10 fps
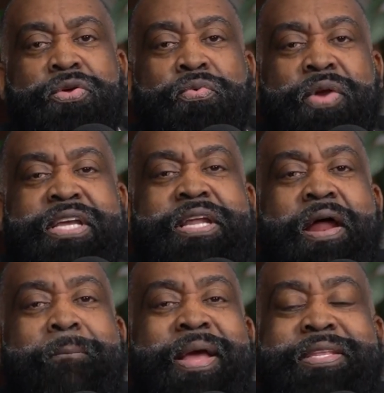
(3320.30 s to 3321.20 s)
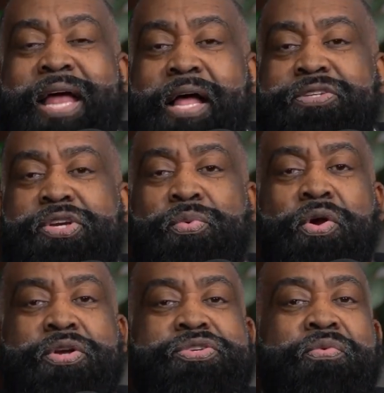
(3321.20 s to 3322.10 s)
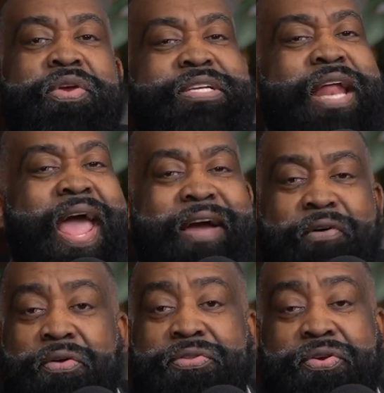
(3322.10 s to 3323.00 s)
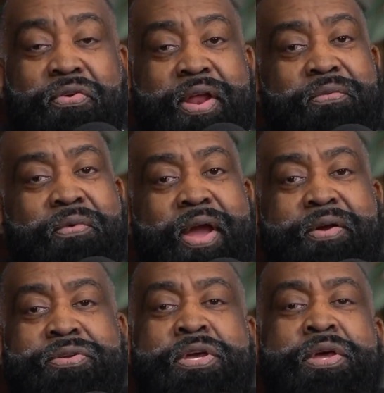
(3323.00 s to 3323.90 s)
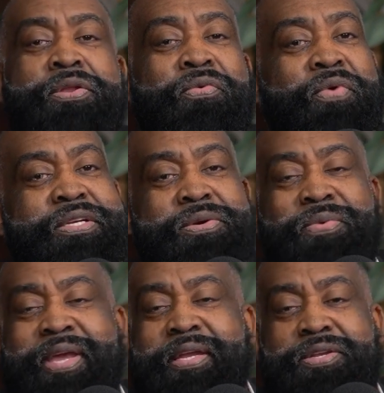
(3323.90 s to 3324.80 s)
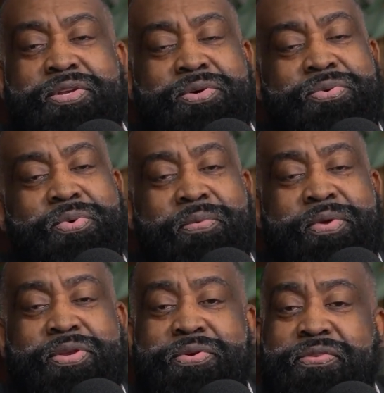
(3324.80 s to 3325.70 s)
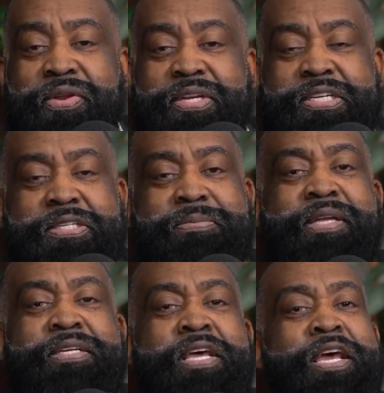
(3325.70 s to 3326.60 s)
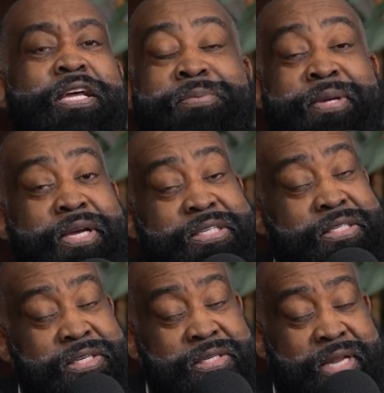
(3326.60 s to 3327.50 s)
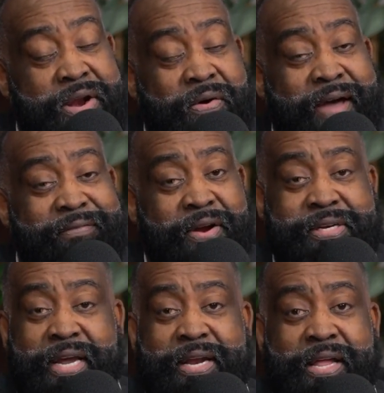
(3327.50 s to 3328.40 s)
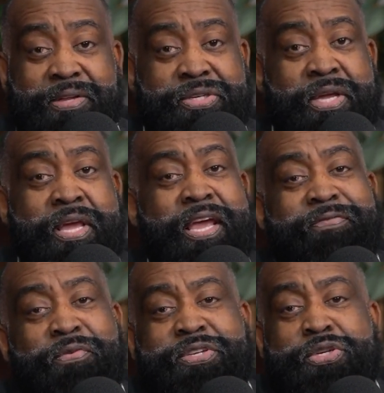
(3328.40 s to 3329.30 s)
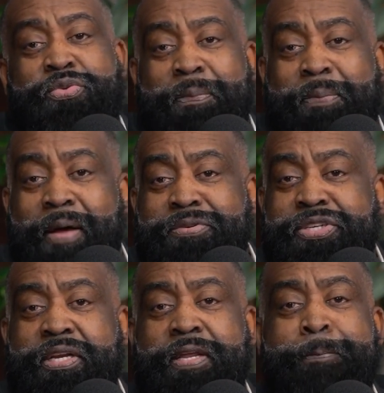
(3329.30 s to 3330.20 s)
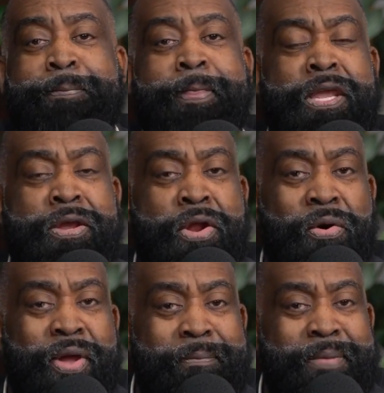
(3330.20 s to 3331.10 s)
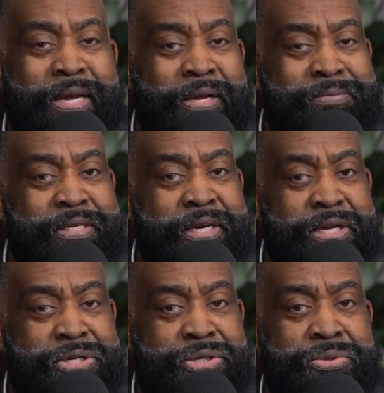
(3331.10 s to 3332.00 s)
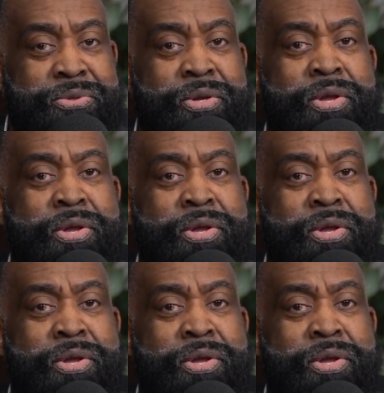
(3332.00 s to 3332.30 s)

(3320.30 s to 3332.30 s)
The reason our methodology works, the reason I have all the credit records, the reason we can do what we do in 3 to 6 months is because they don't have our technology. As soon as we publish it, it becomes an issue.